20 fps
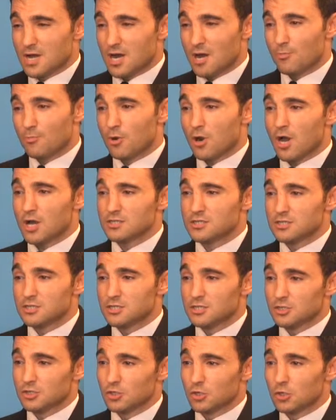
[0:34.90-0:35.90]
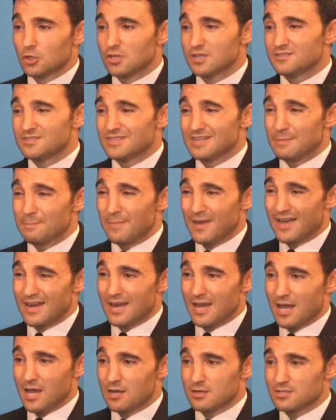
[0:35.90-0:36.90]
A prostitute who lives in a
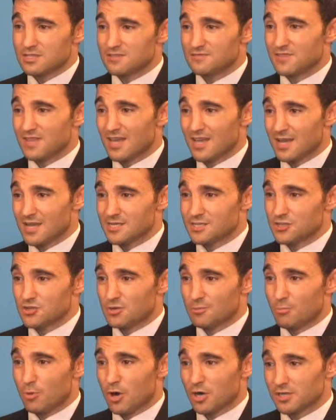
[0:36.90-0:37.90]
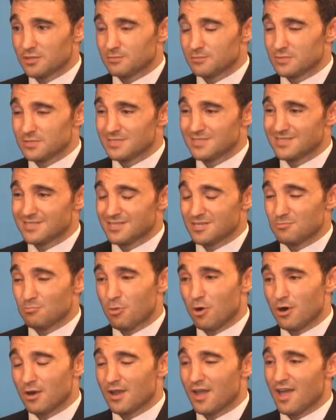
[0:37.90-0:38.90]
penthouse of the Hester Apartments on
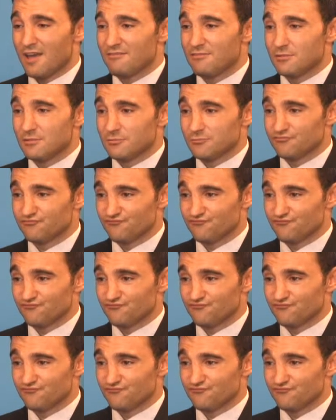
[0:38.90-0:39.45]
Park Avenue.